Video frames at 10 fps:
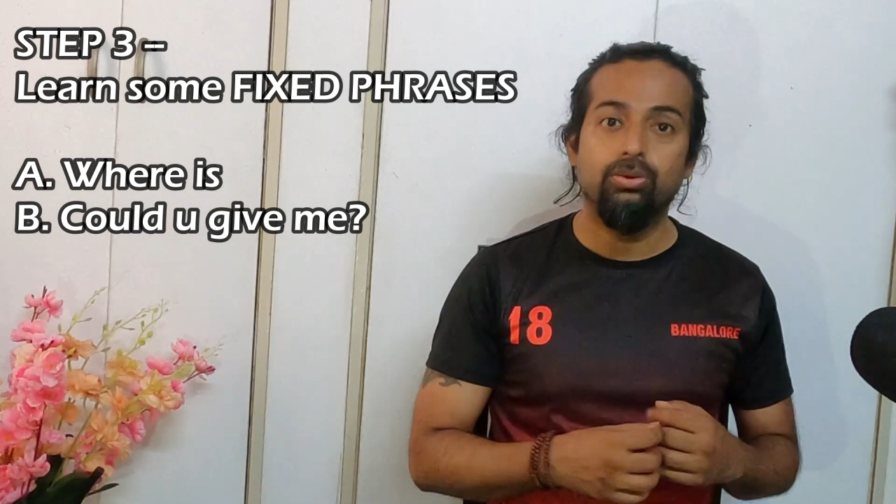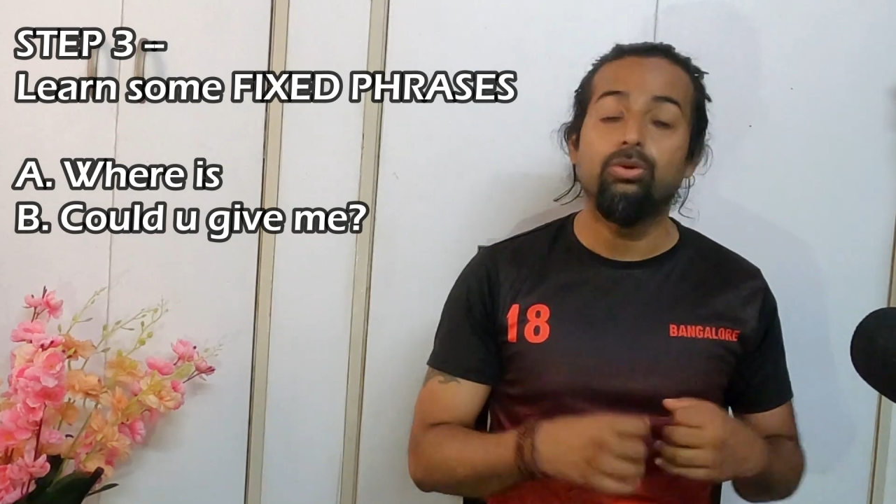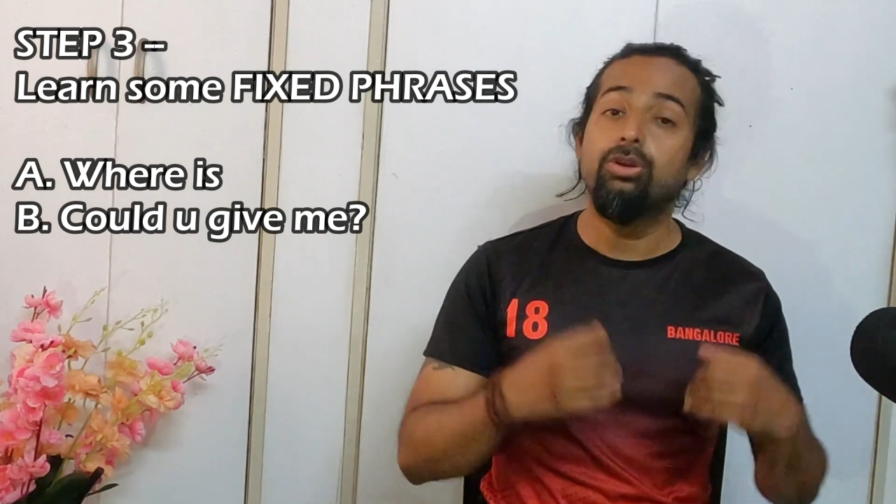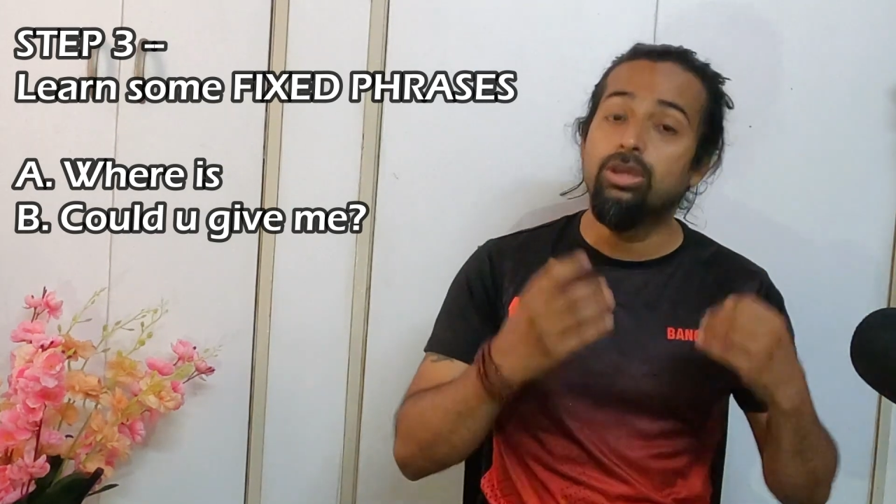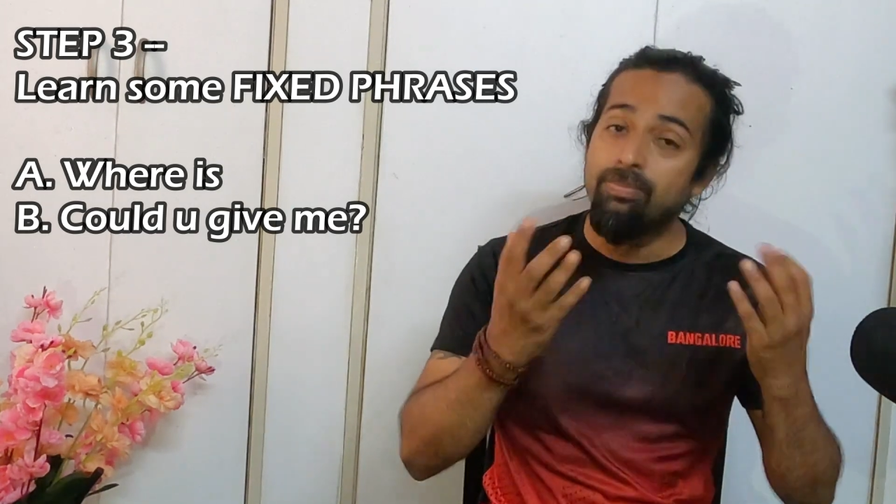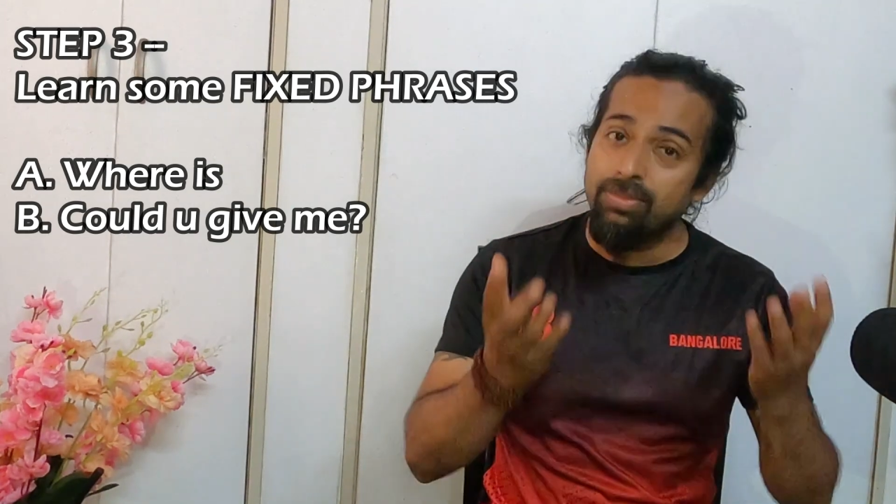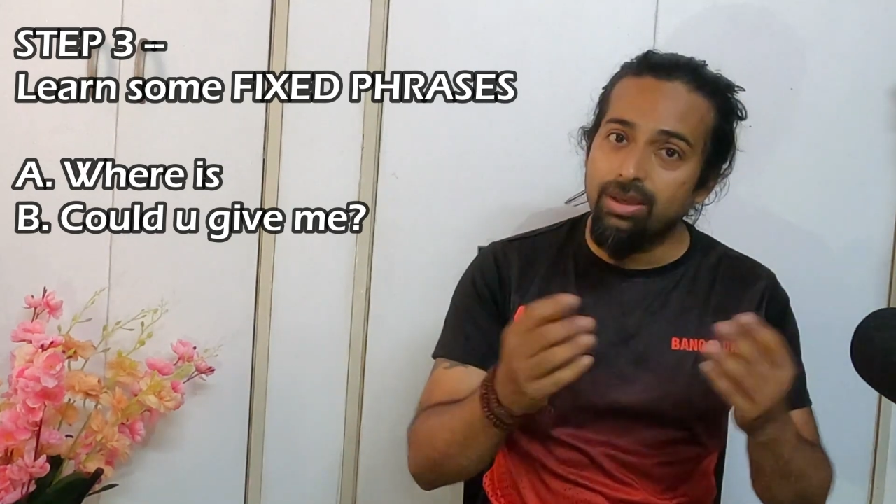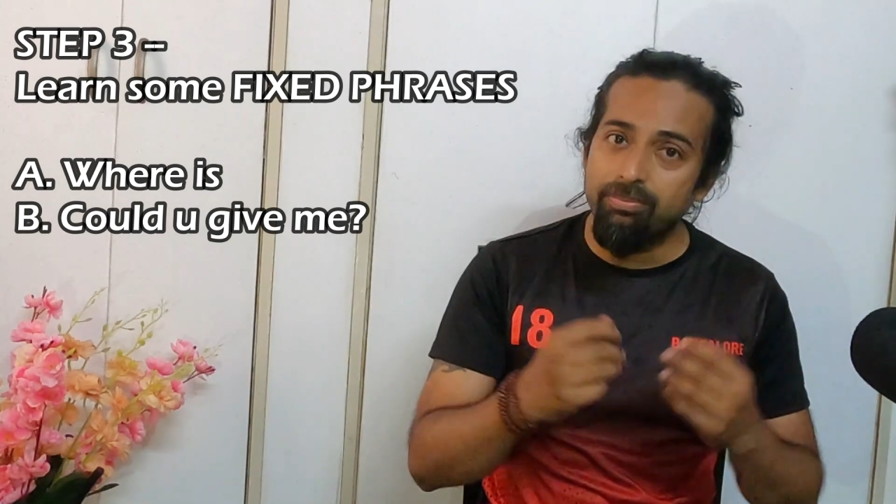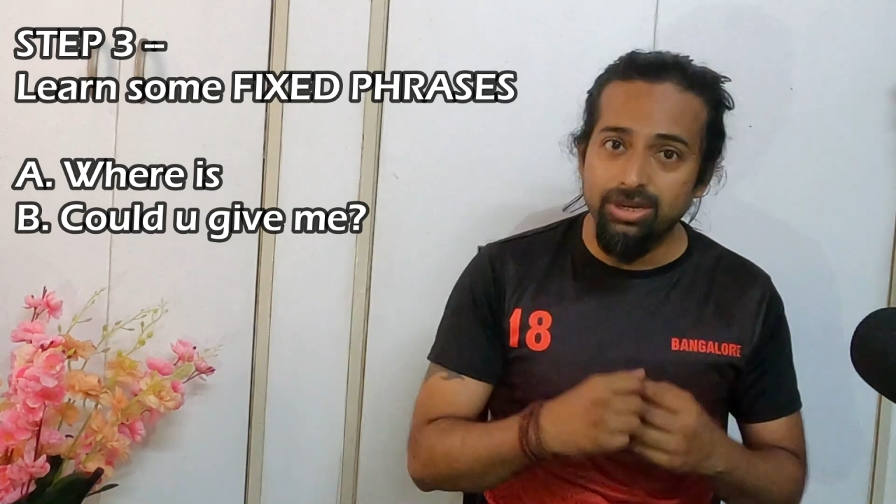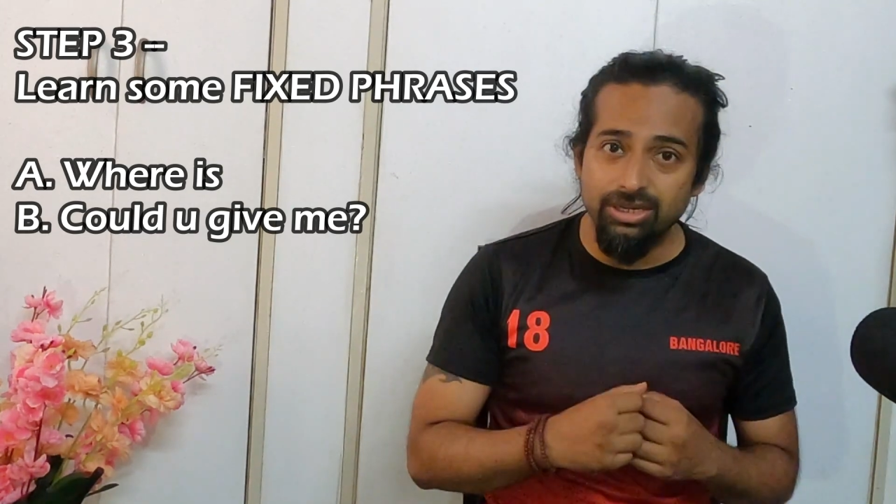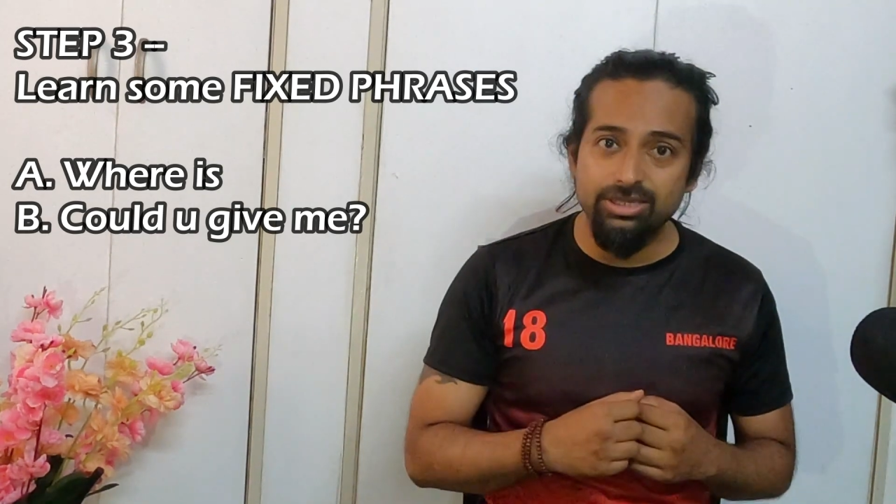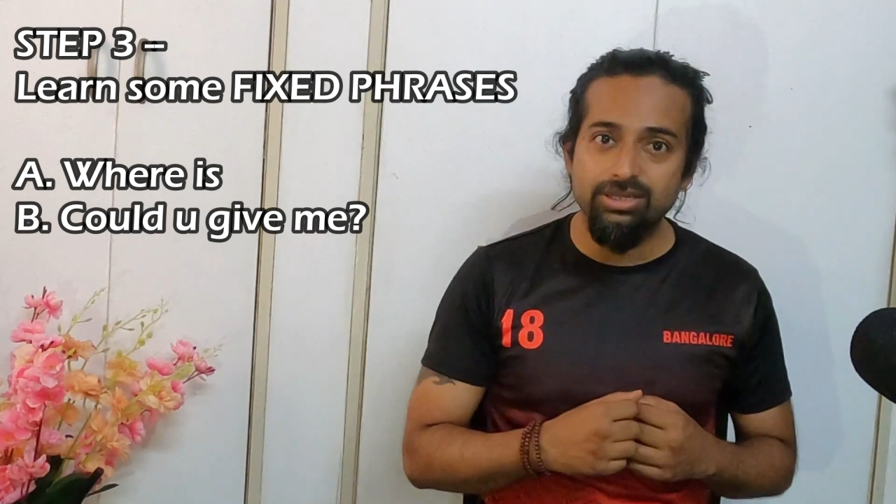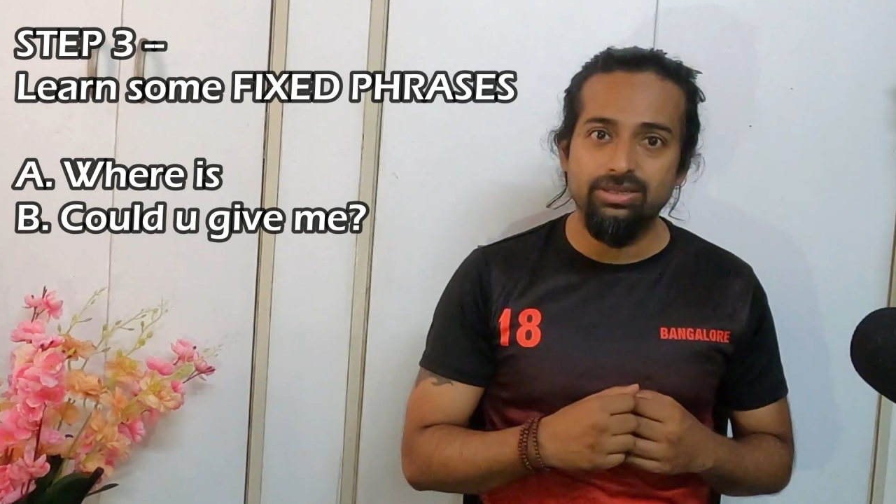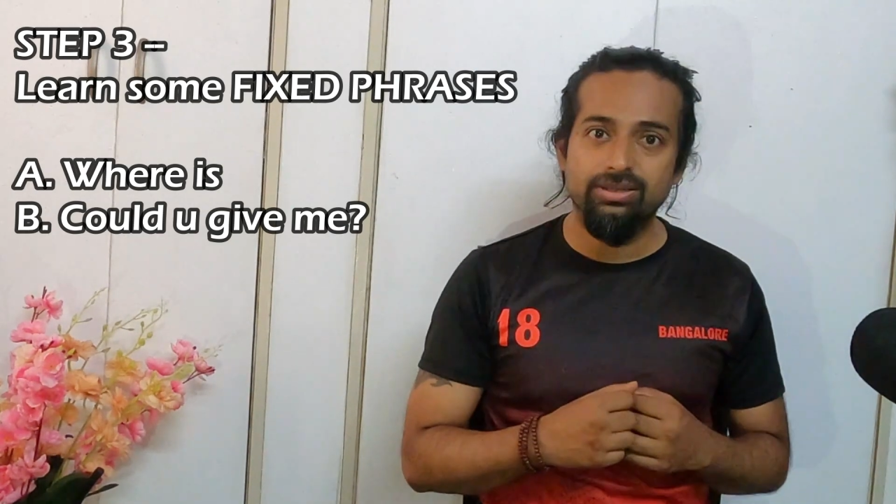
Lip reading: Could you give me a minute?